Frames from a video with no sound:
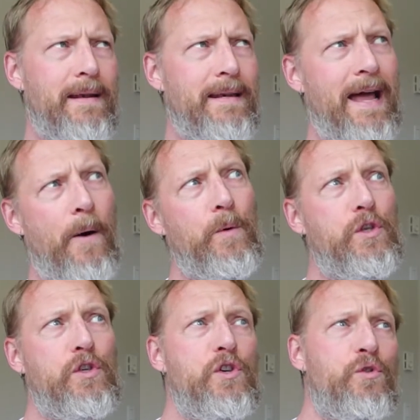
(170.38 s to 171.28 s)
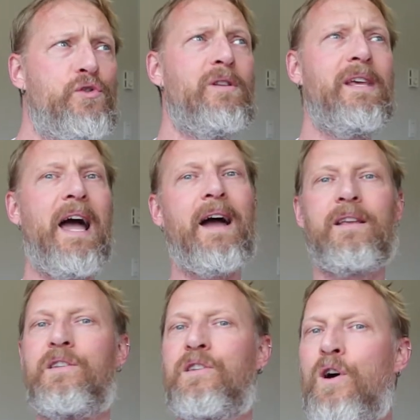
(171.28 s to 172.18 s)
Now, usually I
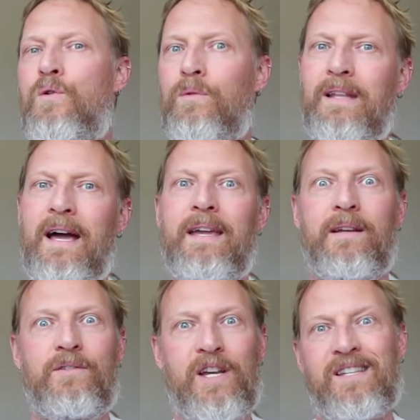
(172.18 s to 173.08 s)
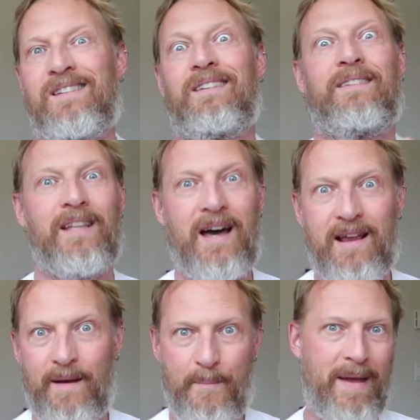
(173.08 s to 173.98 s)
don't like just
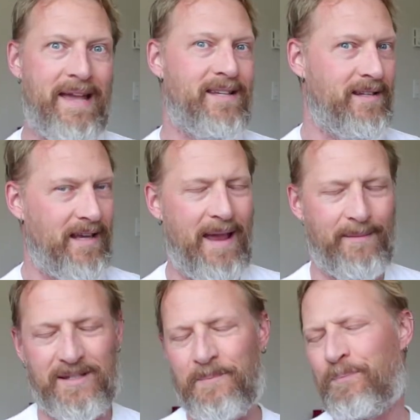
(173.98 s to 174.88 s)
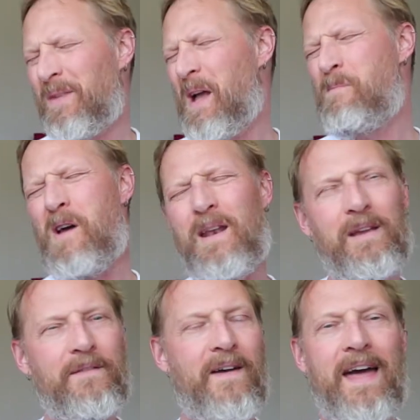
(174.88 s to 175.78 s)
luck-based games. I'm not a
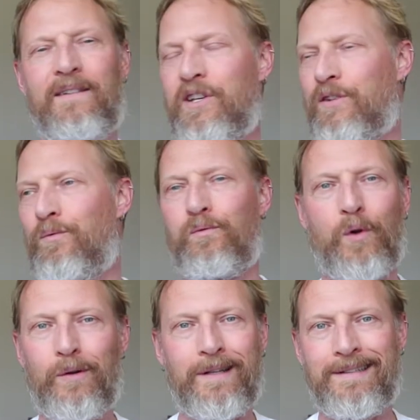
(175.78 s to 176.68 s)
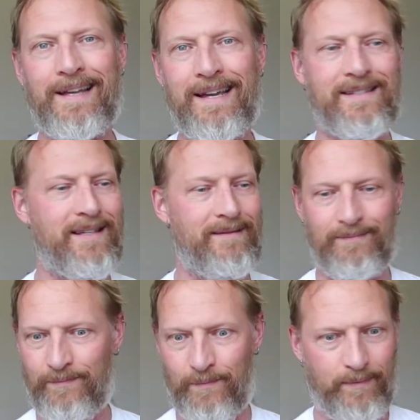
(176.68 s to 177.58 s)
big fan of just rolling dice
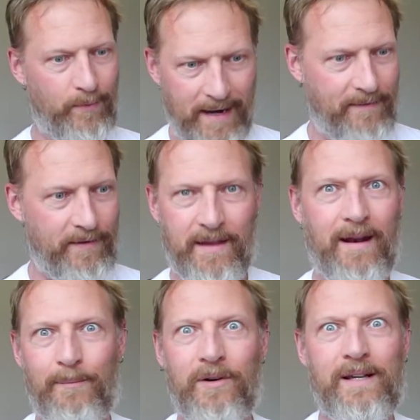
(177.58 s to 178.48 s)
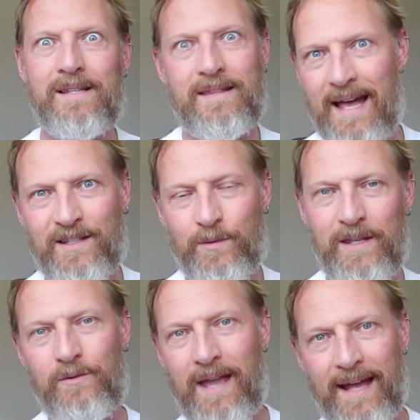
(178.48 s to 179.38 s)
and whatever the number is, that's what
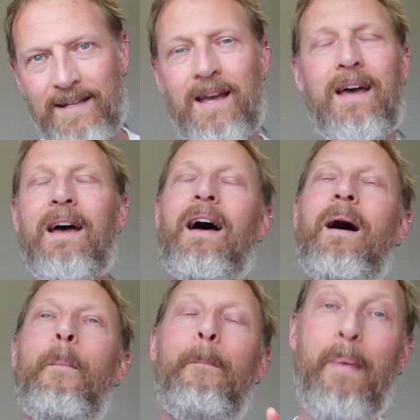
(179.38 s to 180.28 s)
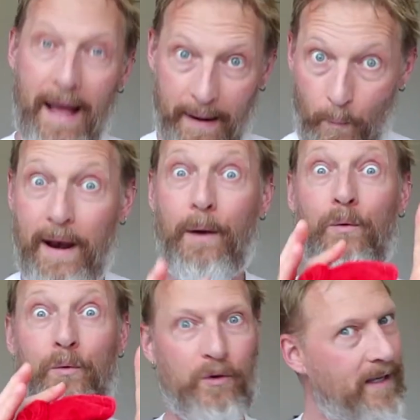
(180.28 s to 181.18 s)
you get. But what I
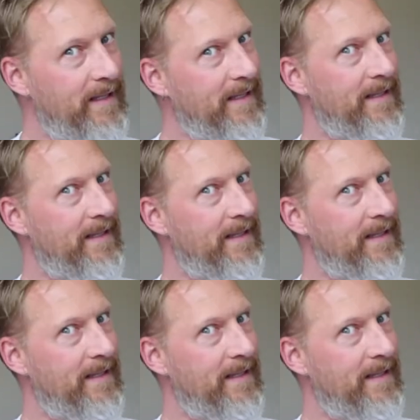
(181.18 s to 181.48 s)
really